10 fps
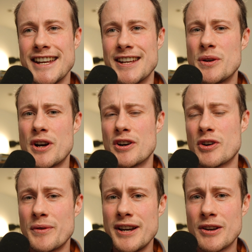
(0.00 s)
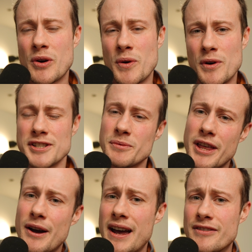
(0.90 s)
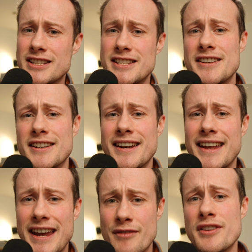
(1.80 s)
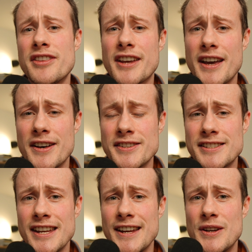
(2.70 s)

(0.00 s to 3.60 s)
You can't create a course without having done everything else.